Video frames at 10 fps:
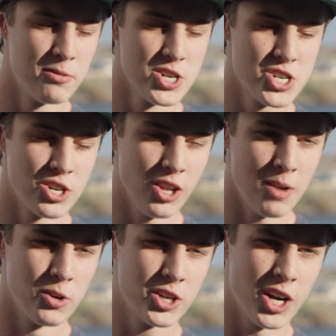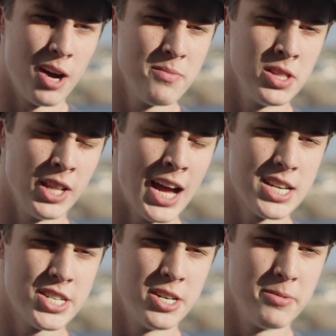for sure a lot more calm than
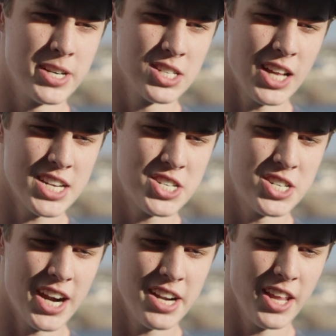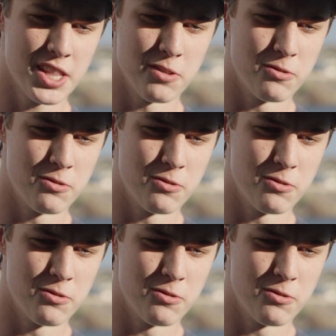last year, because last year I had like the